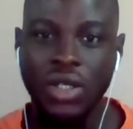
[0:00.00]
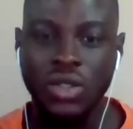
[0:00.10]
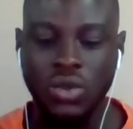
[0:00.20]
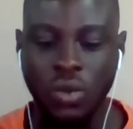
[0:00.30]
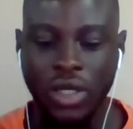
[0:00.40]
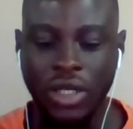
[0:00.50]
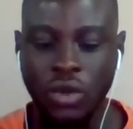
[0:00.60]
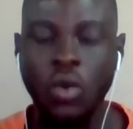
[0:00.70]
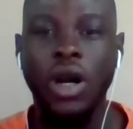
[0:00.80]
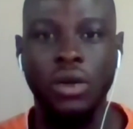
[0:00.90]
So
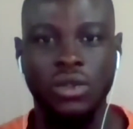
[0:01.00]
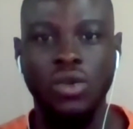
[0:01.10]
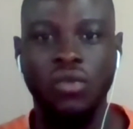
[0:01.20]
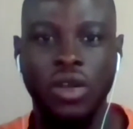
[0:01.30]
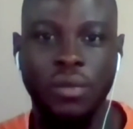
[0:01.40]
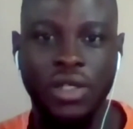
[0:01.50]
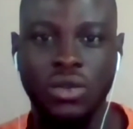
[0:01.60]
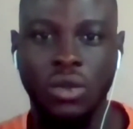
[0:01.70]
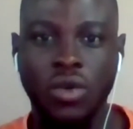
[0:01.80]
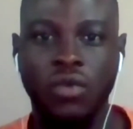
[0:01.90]
go out, look for a
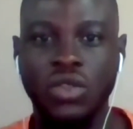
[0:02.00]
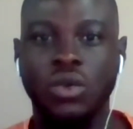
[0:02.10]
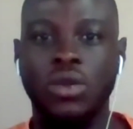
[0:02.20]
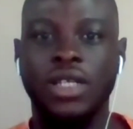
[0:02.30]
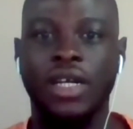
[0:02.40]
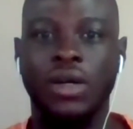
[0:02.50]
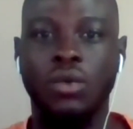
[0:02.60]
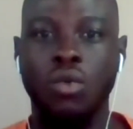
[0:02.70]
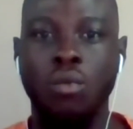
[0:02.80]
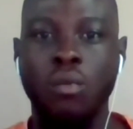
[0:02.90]
mentor, look for someone that
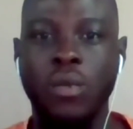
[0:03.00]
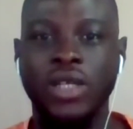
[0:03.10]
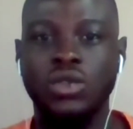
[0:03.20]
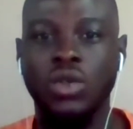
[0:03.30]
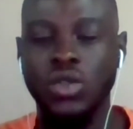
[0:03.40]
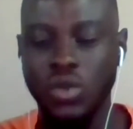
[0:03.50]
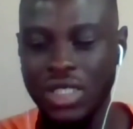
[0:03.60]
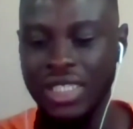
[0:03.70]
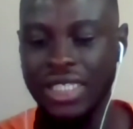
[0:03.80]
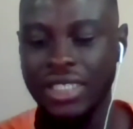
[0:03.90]
will mentor you
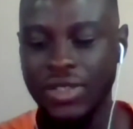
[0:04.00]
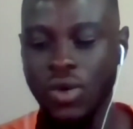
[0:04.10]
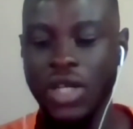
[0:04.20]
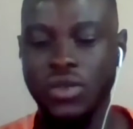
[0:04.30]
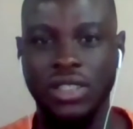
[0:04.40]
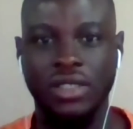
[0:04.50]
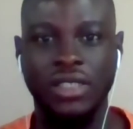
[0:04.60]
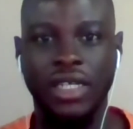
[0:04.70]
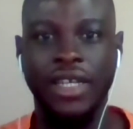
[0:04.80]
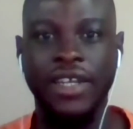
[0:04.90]
in this UI UX
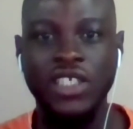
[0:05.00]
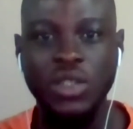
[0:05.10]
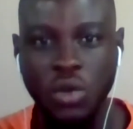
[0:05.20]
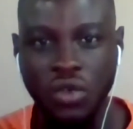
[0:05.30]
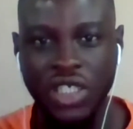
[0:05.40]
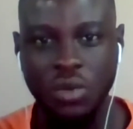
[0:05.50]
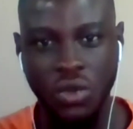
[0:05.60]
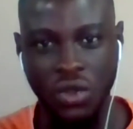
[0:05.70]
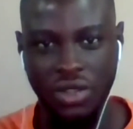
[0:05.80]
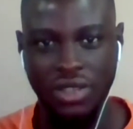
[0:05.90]
design, an experienced
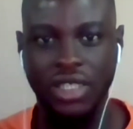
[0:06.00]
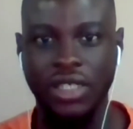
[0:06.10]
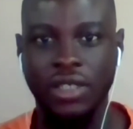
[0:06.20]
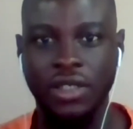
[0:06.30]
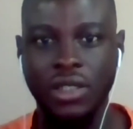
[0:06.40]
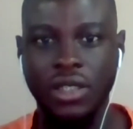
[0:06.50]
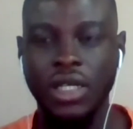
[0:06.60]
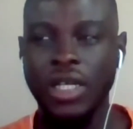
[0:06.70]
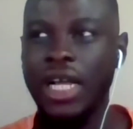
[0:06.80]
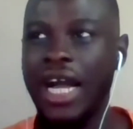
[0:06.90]
product designer.
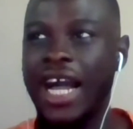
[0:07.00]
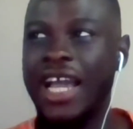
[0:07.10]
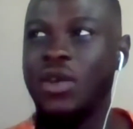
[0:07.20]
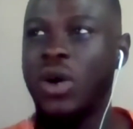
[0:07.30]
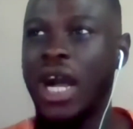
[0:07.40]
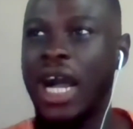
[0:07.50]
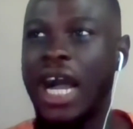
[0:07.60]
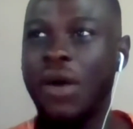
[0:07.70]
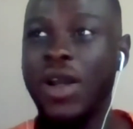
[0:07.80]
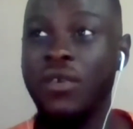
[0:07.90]

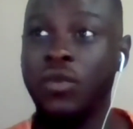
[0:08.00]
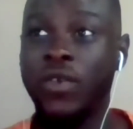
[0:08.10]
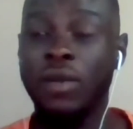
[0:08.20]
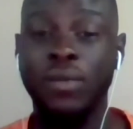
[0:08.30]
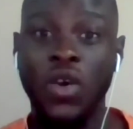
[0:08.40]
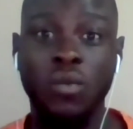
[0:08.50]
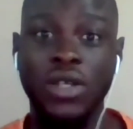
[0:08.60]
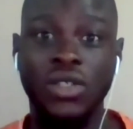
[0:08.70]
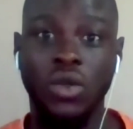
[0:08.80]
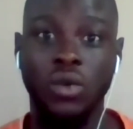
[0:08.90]
How I found my own
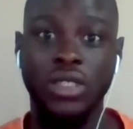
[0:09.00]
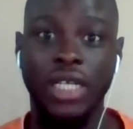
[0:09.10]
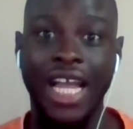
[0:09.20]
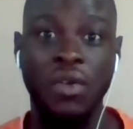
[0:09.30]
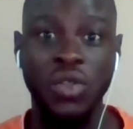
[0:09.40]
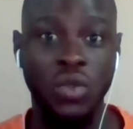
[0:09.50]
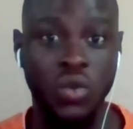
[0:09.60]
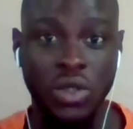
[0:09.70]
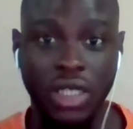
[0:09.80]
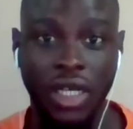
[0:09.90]
mentor was that I went on
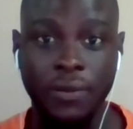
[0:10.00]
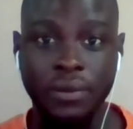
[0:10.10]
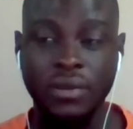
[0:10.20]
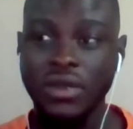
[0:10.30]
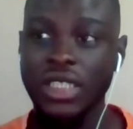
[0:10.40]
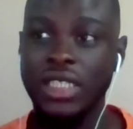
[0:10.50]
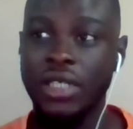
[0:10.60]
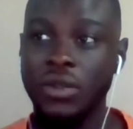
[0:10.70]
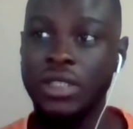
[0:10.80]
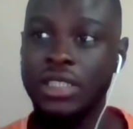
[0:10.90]
Twitter.
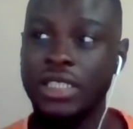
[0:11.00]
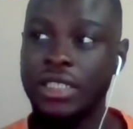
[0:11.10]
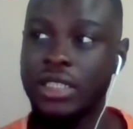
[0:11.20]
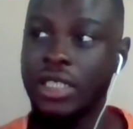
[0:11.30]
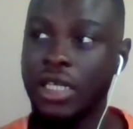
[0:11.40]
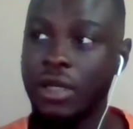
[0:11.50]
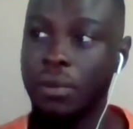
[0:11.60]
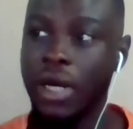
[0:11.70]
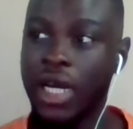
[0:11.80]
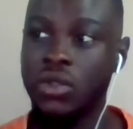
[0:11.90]
there was this
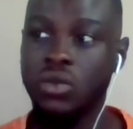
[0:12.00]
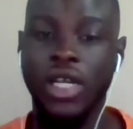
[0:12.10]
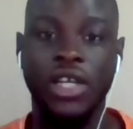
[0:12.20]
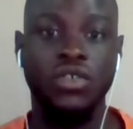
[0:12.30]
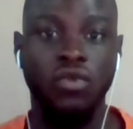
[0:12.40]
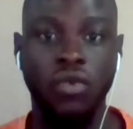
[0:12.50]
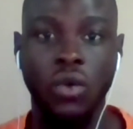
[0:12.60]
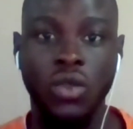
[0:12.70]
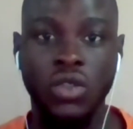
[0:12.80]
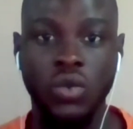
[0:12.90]
handle I used to
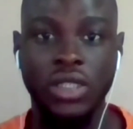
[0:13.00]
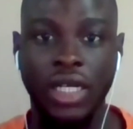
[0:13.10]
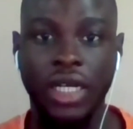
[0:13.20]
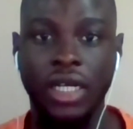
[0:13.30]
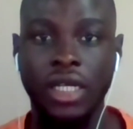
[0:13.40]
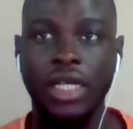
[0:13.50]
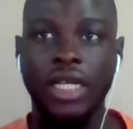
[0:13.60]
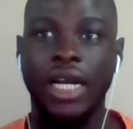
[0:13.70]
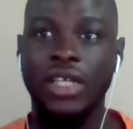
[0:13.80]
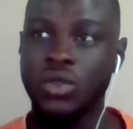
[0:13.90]
follow on Twitter.
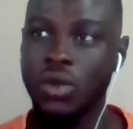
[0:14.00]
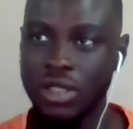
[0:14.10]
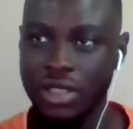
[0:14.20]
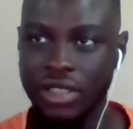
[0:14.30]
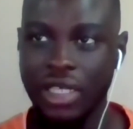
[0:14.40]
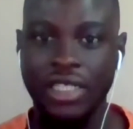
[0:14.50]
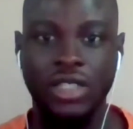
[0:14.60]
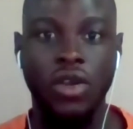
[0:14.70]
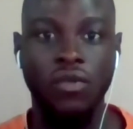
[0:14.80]
I saw his design, they were